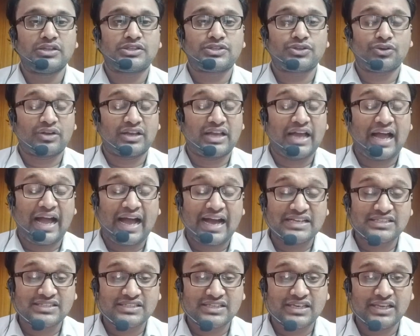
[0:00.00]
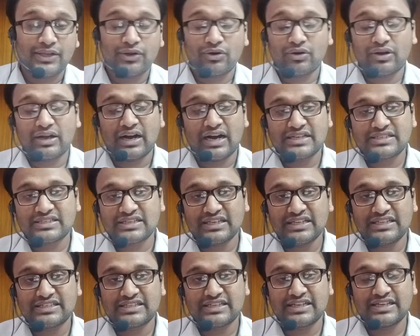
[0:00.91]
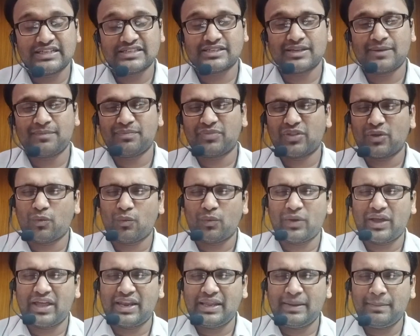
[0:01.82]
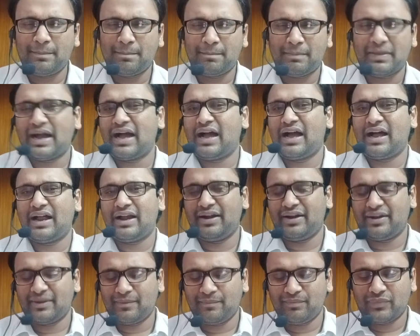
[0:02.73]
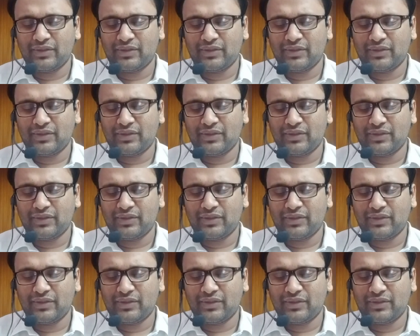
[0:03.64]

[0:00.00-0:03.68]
So ghastly or ghastly says very bad,